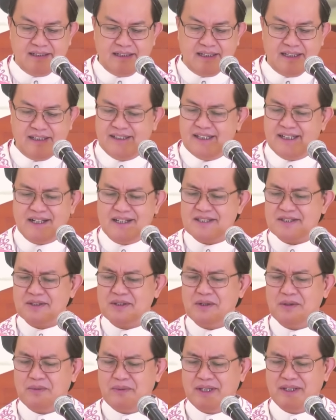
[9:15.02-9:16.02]
And there is
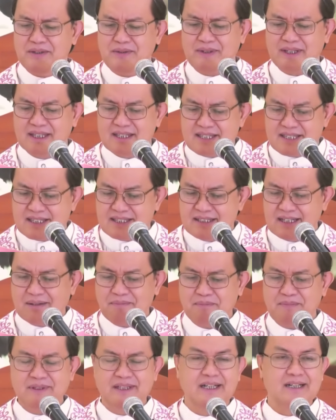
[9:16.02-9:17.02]
no way you can
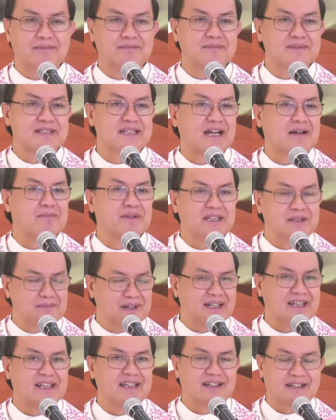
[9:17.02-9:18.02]
stop them, sabi ni
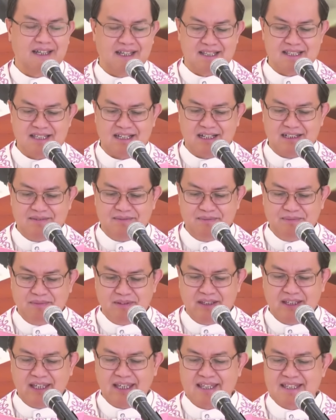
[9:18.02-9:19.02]
Maria Ressa,
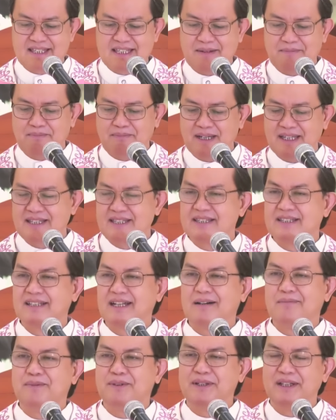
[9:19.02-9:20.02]
except by
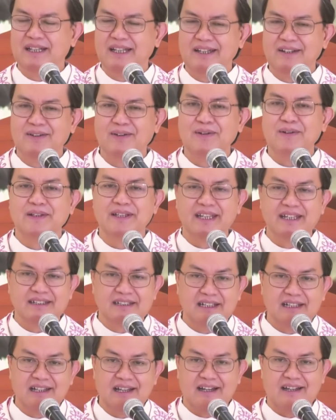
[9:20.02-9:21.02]
stubbornly holding
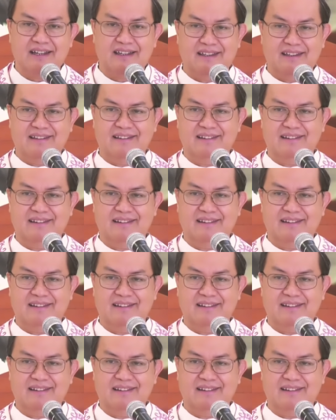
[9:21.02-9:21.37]
the line.